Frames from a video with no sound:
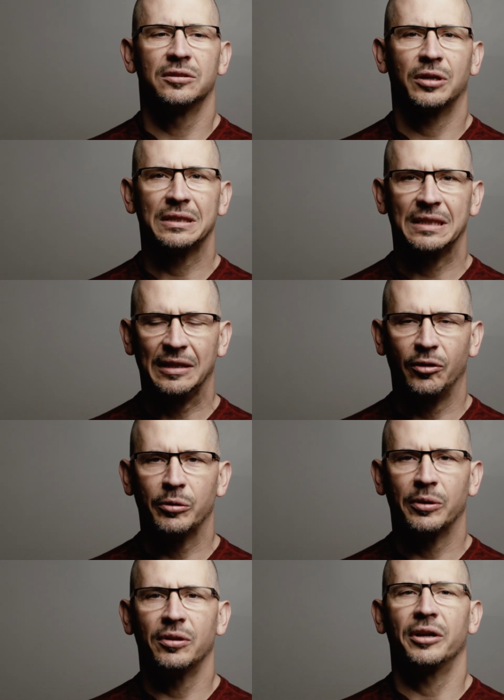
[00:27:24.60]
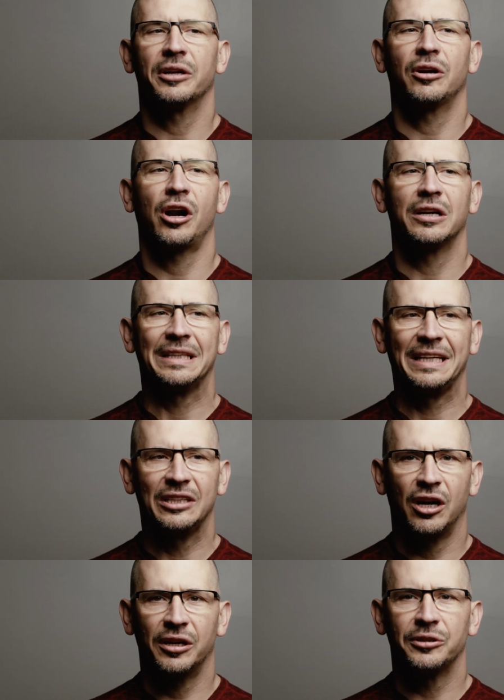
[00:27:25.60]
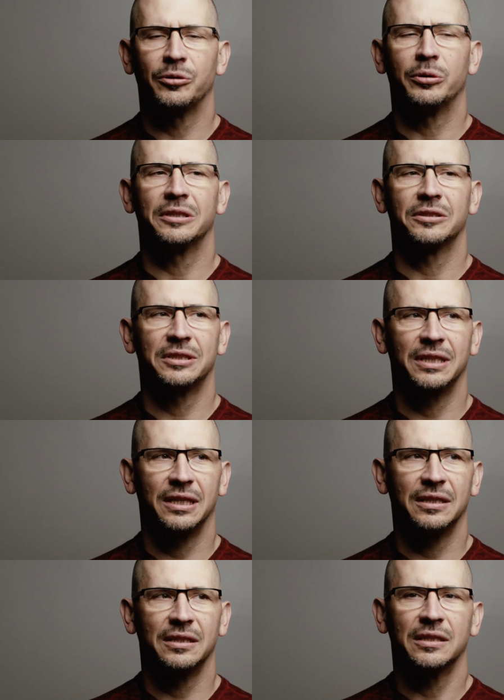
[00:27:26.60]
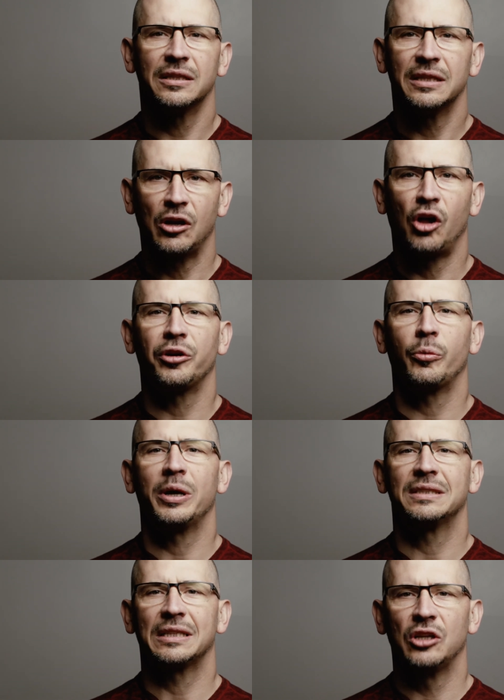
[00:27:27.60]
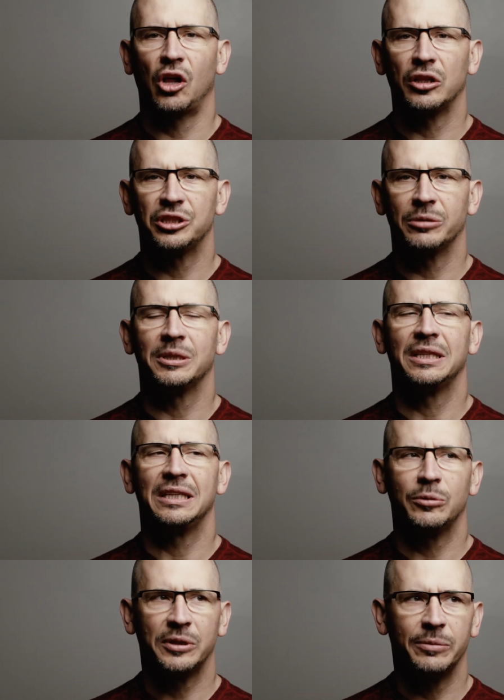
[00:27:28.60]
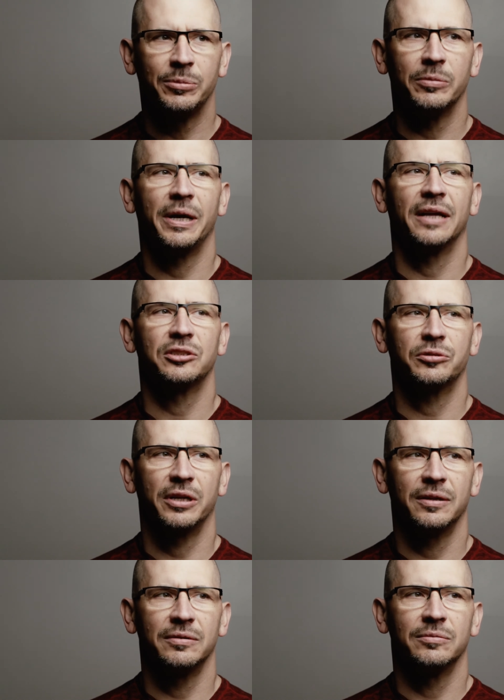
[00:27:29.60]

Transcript: Trust in the Lord with all your heart and lean not on your own understanding. In all your ways acknowledge him and he will keep your path straight.